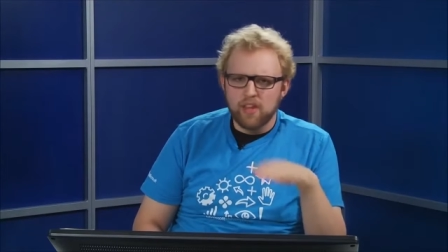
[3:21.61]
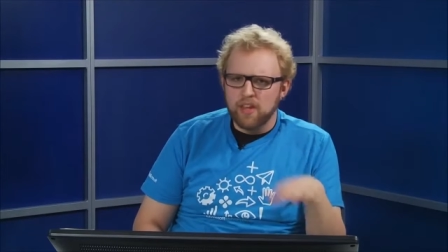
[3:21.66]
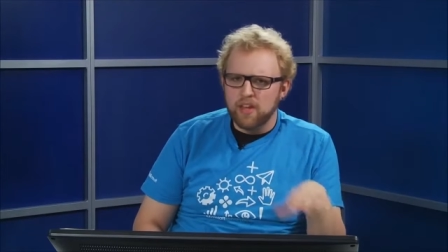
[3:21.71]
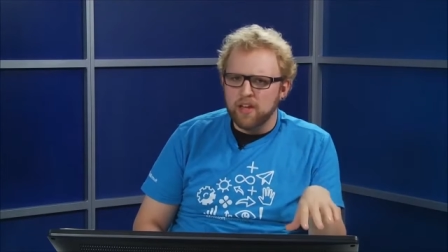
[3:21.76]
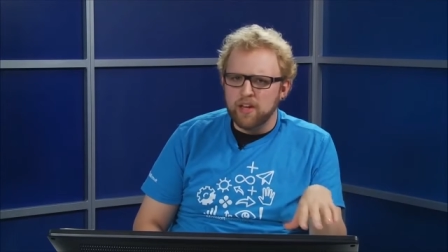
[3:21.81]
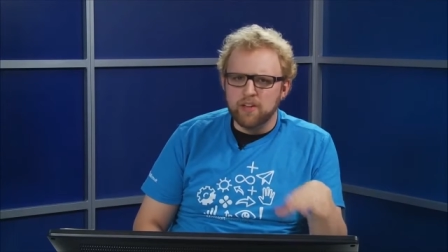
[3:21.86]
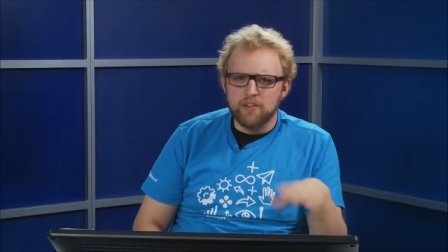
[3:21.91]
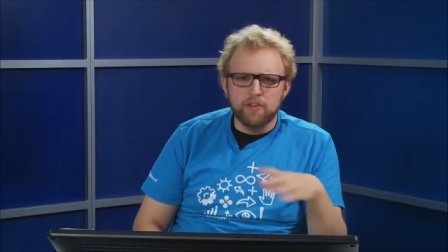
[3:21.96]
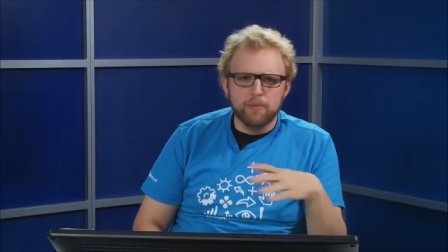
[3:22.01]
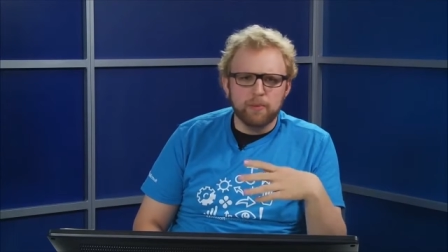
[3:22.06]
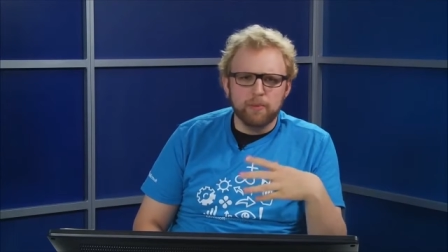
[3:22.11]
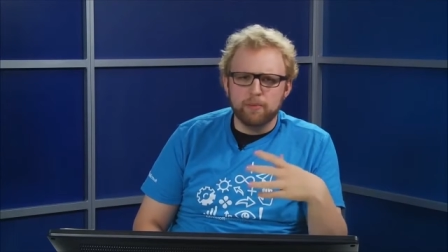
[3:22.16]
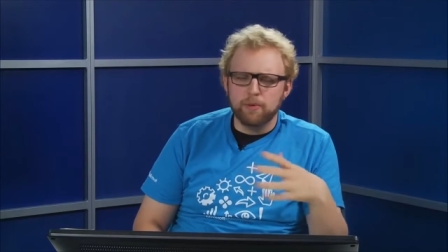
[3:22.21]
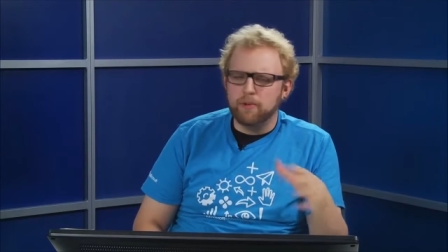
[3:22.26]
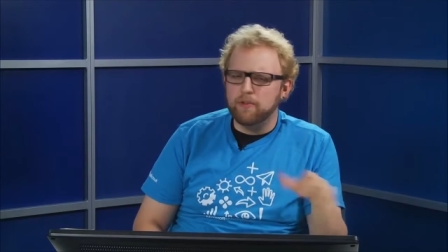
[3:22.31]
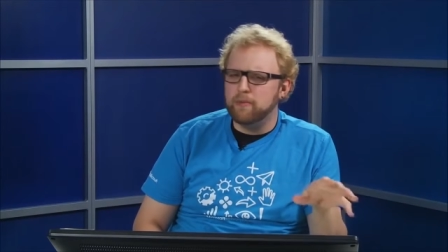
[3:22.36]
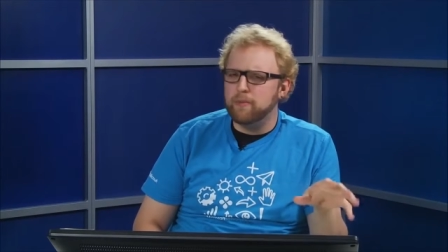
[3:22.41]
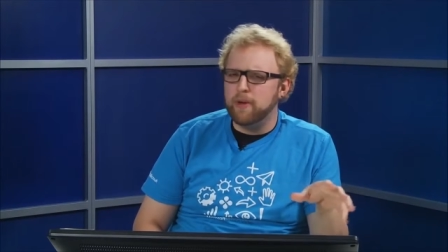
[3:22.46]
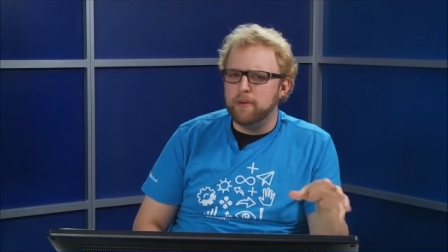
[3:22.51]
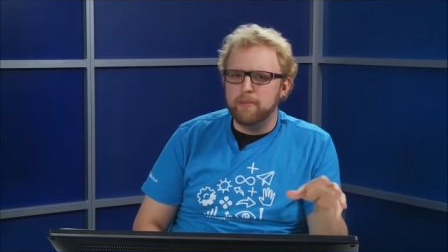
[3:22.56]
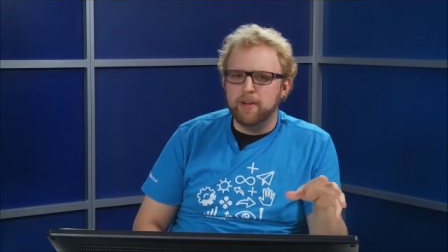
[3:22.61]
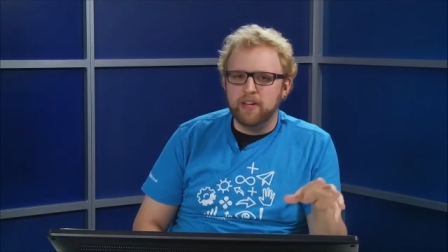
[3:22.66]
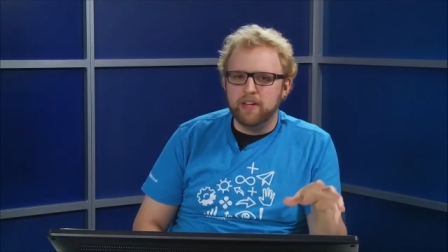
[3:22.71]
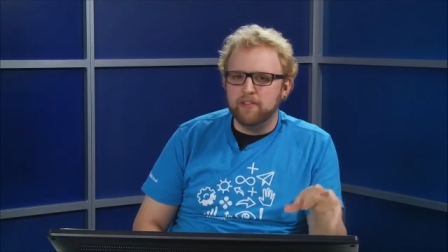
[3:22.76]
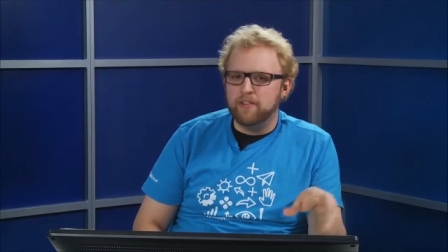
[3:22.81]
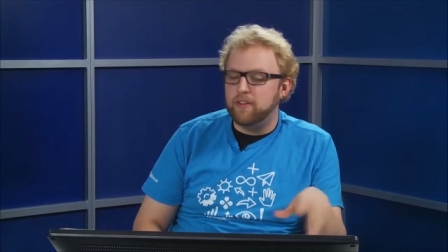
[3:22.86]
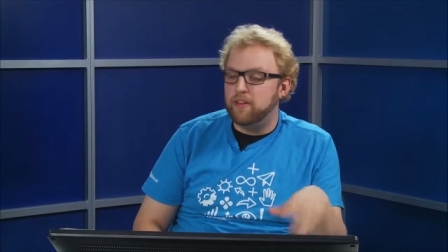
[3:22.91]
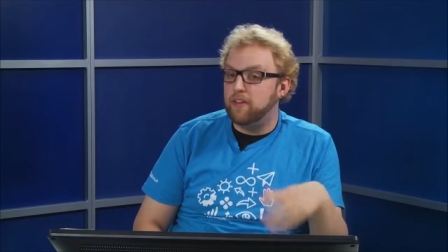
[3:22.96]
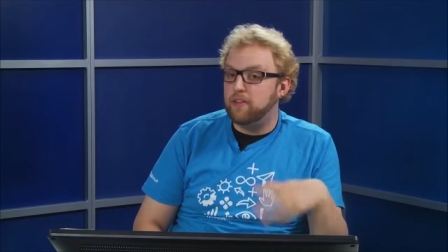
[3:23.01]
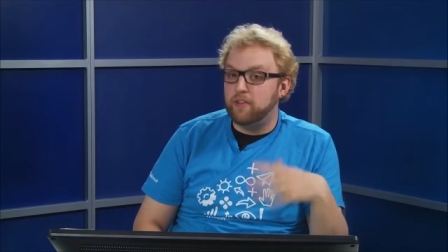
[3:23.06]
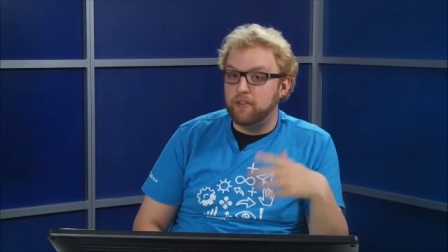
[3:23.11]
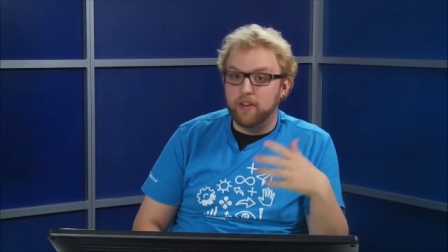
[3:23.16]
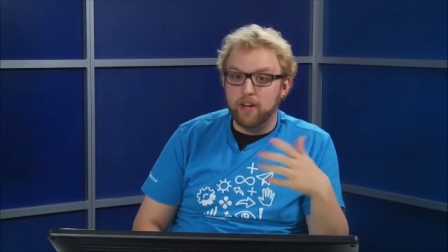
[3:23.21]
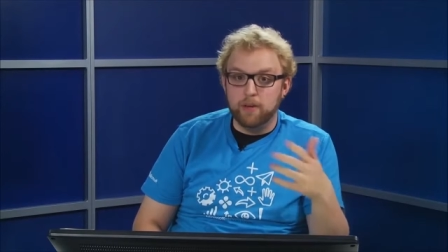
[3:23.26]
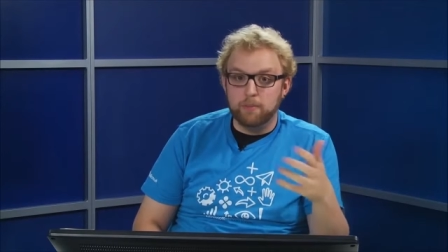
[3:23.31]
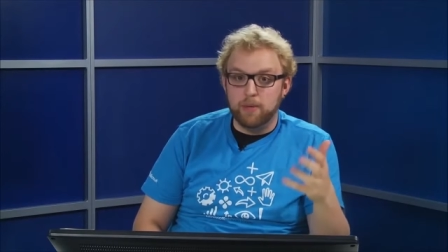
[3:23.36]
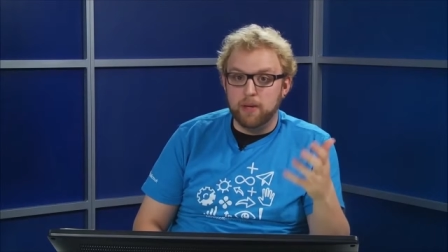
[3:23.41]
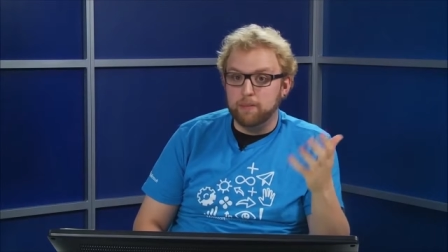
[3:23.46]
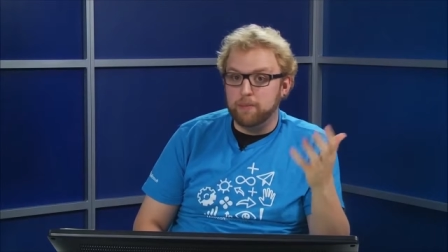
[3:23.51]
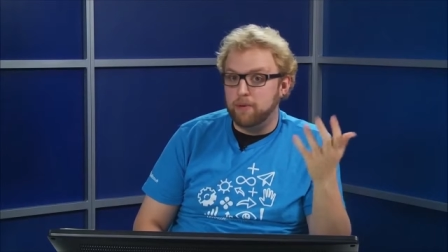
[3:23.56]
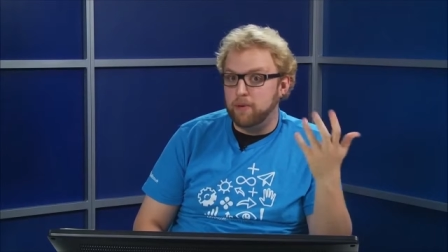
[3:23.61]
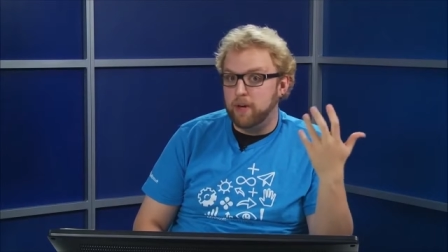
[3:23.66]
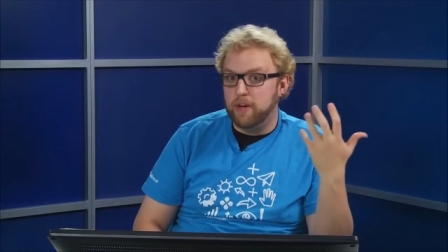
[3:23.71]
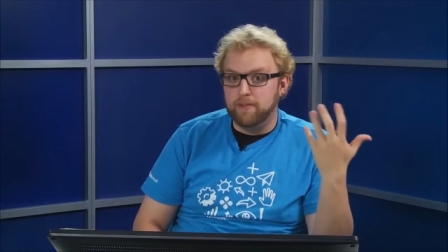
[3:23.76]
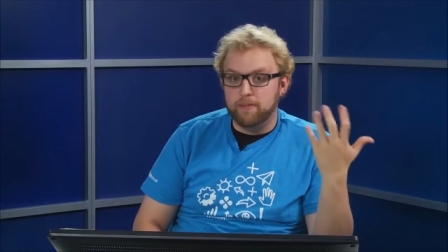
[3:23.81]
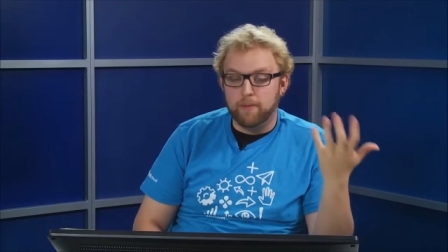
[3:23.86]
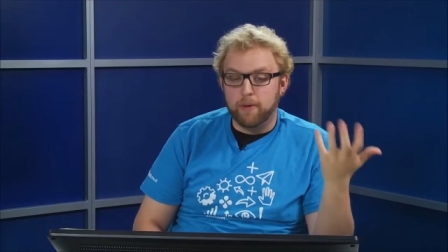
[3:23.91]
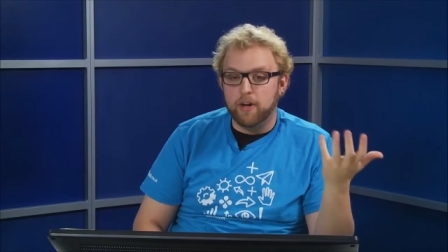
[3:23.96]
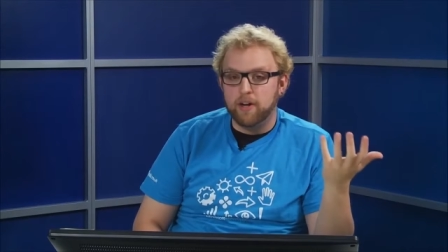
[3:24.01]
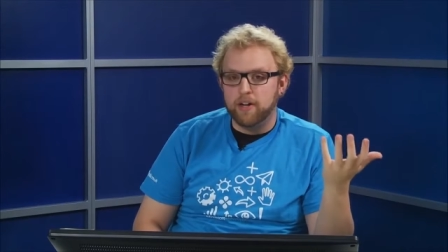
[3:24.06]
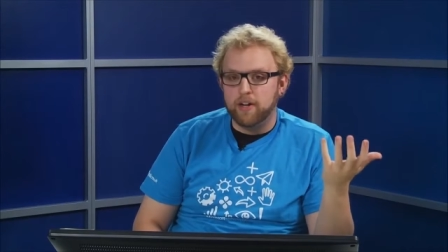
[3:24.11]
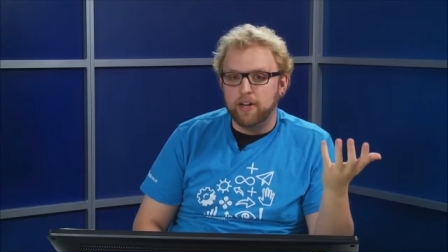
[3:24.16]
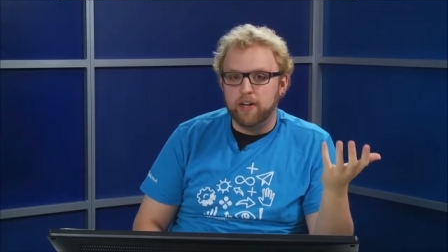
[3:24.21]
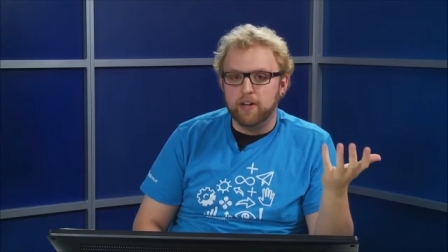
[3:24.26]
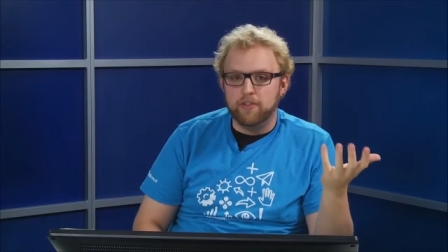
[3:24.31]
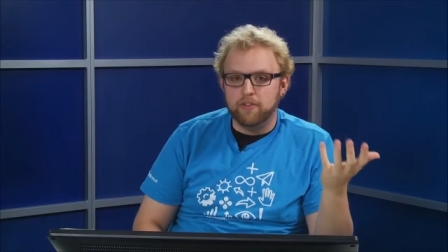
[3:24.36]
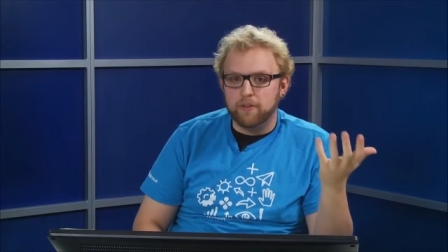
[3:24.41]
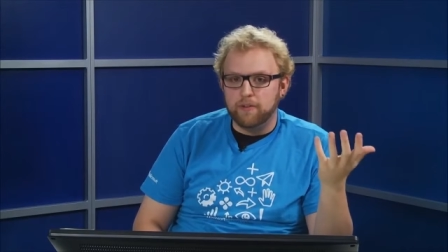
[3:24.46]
And this has been proven by many studies. A lot of people who have marketing as